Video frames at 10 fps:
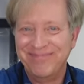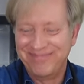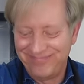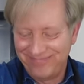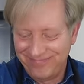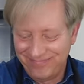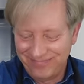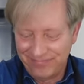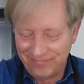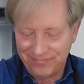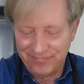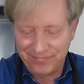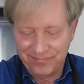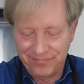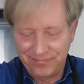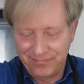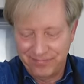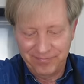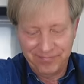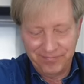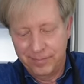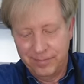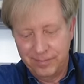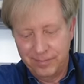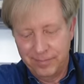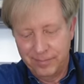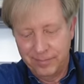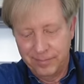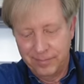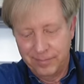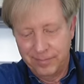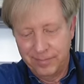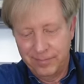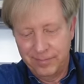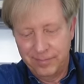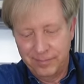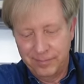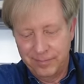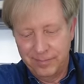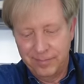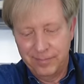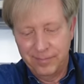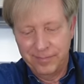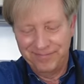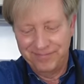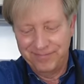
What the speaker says: Nobody speaks.